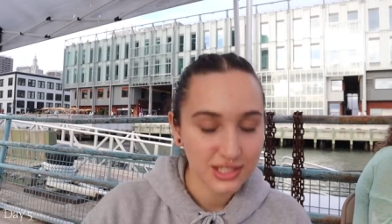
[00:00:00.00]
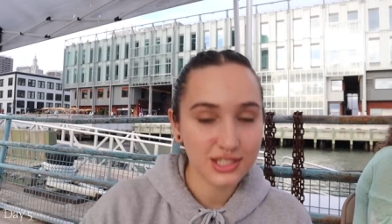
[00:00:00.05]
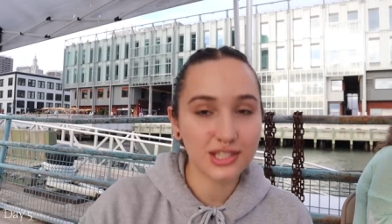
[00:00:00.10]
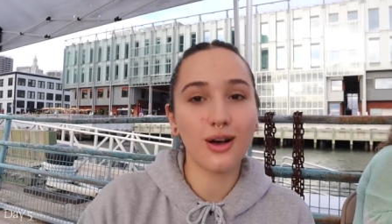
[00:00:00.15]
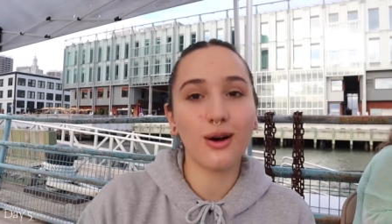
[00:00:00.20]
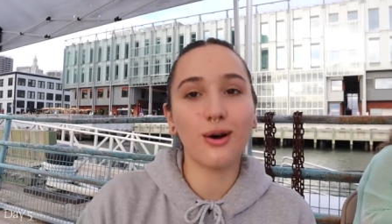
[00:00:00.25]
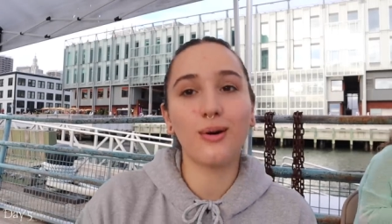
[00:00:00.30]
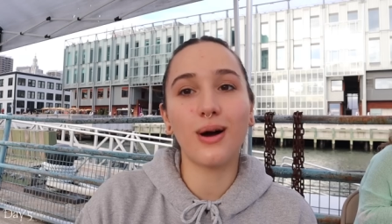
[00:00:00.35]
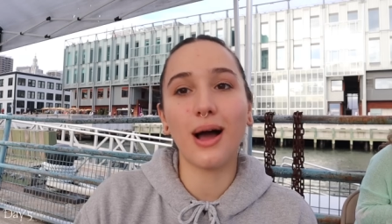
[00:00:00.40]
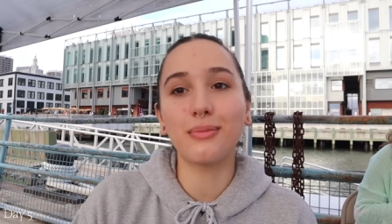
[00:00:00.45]
So
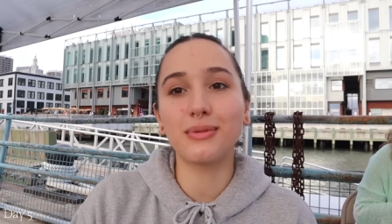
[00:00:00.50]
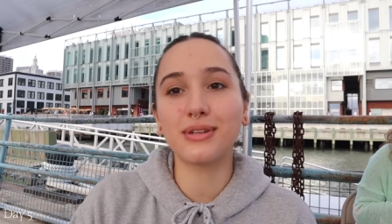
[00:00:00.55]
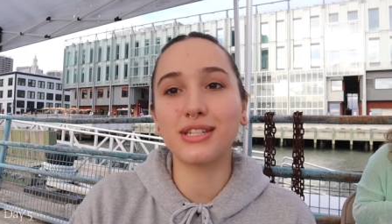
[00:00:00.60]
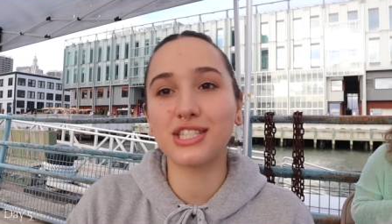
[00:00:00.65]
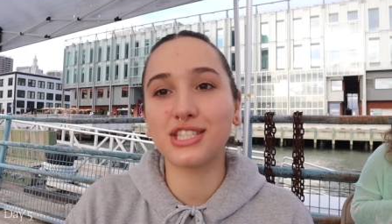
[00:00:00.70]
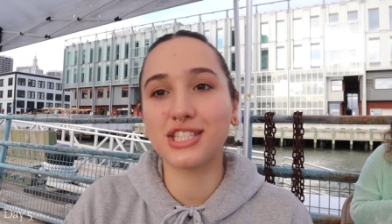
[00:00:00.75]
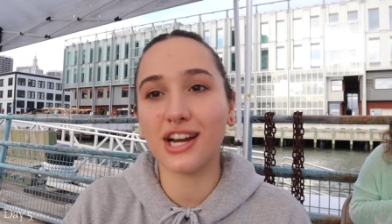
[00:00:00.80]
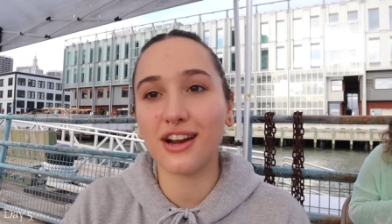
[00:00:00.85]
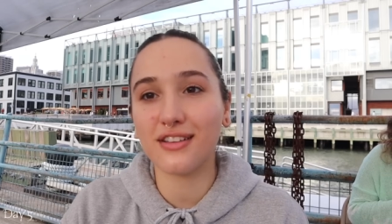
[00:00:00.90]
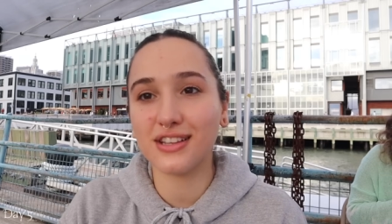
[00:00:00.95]
I'm gonna
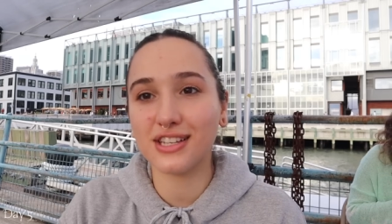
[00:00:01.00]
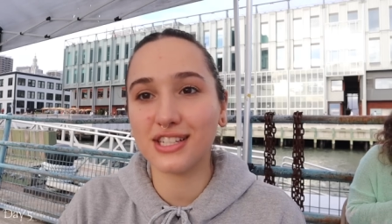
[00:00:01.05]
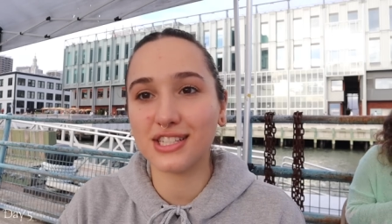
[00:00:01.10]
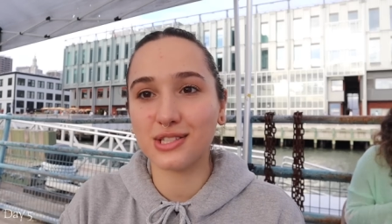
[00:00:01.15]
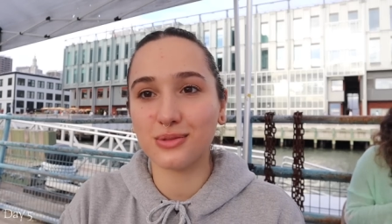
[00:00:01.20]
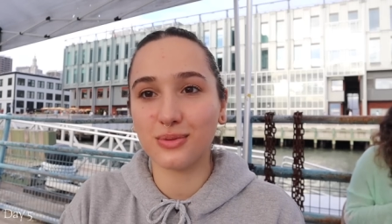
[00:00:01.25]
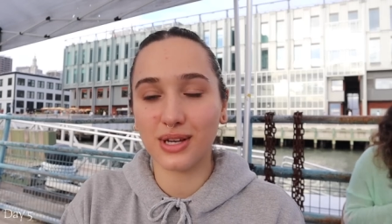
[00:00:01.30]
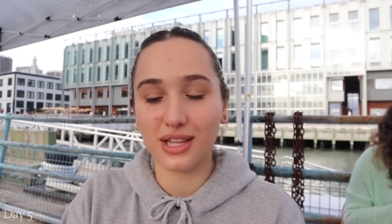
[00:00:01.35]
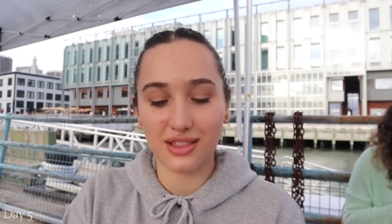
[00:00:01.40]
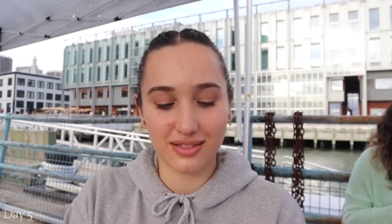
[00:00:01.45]
share
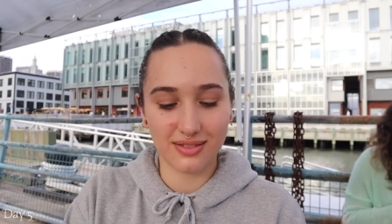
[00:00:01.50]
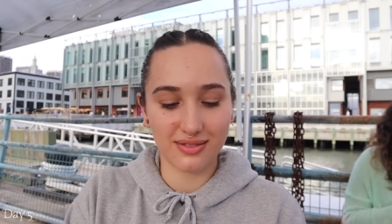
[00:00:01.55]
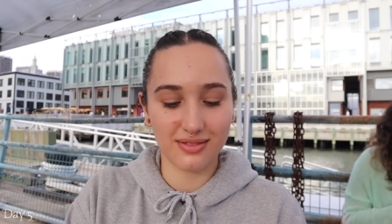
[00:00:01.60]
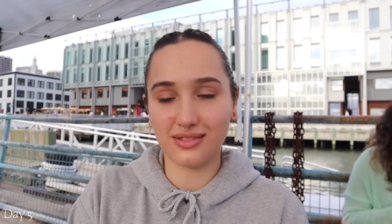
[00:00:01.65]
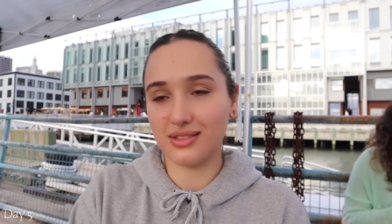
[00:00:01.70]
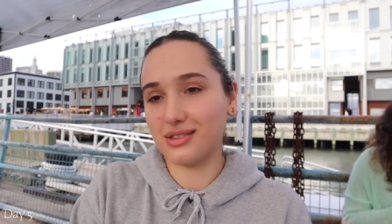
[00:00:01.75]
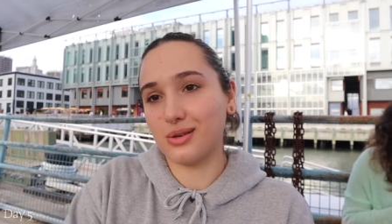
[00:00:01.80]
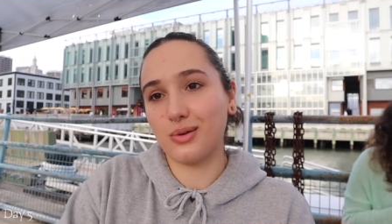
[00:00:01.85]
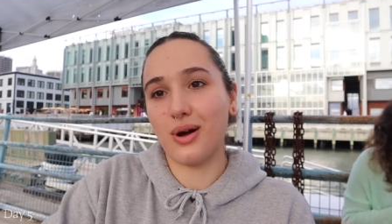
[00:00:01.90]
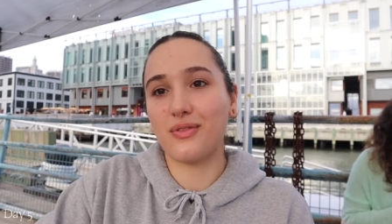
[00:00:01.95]
this with
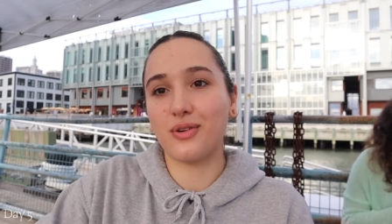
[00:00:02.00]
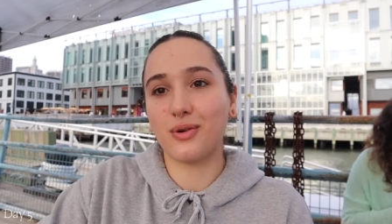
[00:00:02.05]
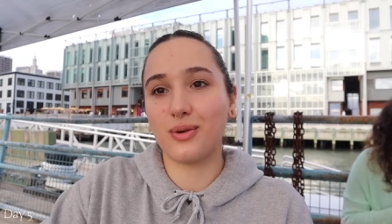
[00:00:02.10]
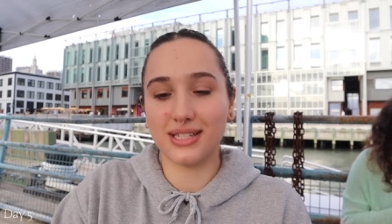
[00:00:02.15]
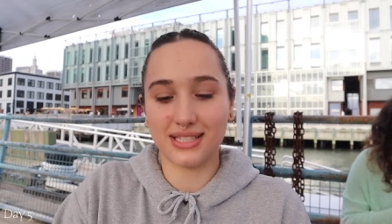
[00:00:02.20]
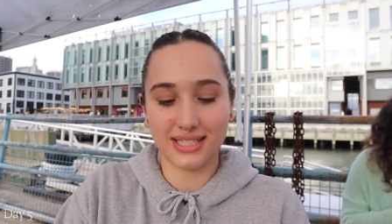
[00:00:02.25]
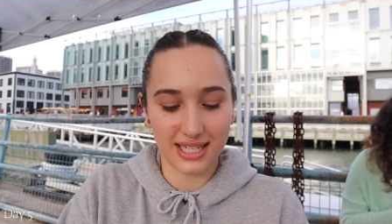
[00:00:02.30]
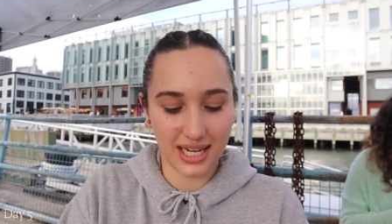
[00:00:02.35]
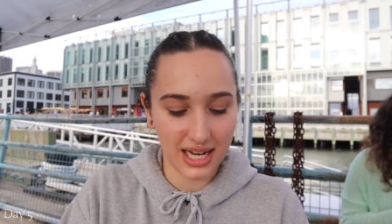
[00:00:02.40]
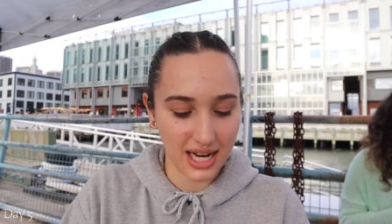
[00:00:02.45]
whoever
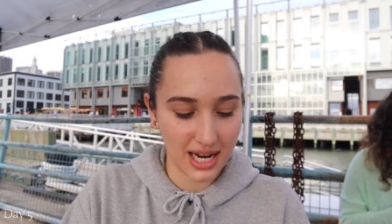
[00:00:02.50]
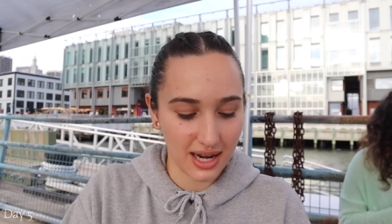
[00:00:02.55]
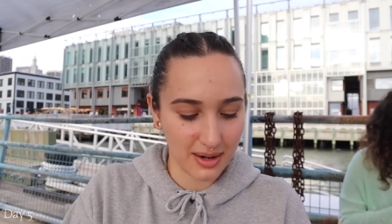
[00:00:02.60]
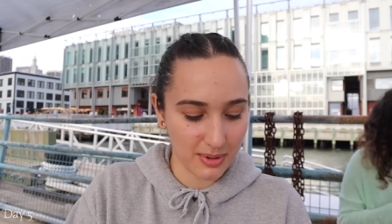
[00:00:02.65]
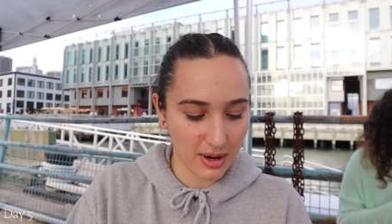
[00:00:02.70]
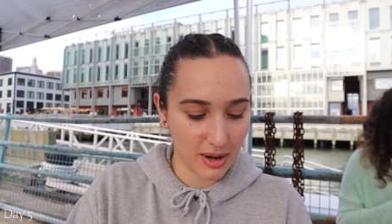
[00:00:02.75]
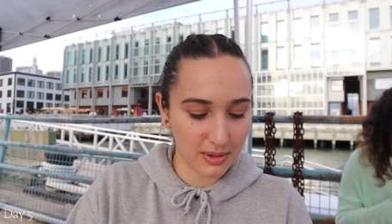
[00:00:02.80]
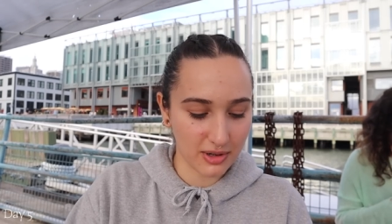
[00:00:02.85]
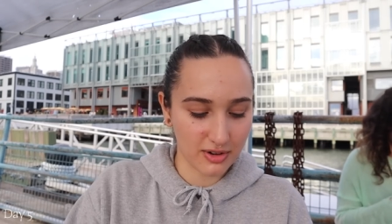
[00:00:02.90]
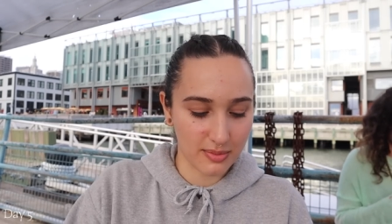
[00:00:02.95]
wants to eat it,
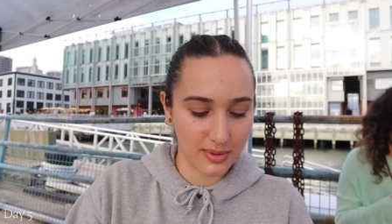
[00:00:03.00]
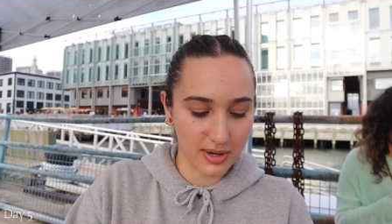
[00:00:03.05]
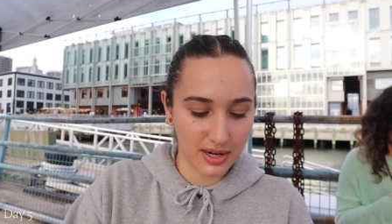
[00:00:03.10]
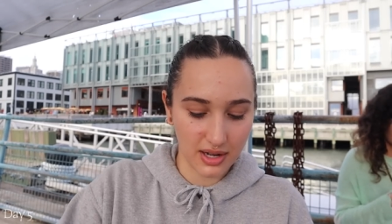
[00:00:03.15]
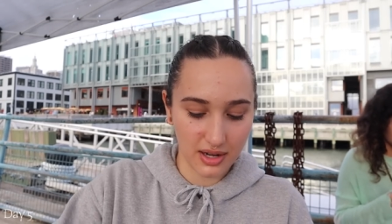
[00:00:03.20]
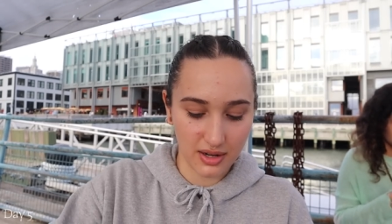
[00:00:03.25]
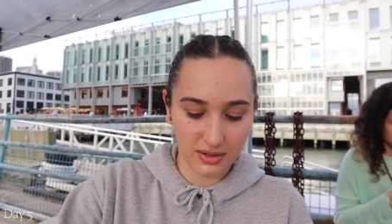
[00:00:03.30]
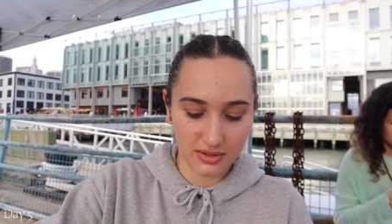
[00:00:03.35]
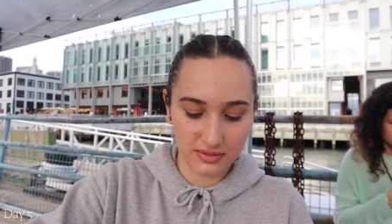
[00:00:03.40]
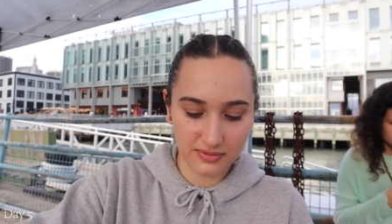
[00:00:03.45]
probably
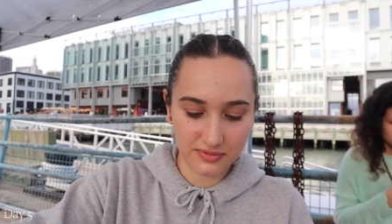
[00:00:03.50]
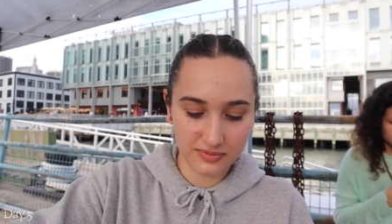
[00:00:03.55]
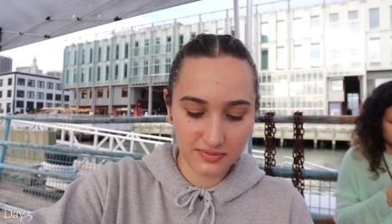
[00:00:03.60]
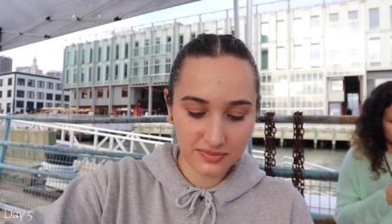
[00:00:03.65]
Roberto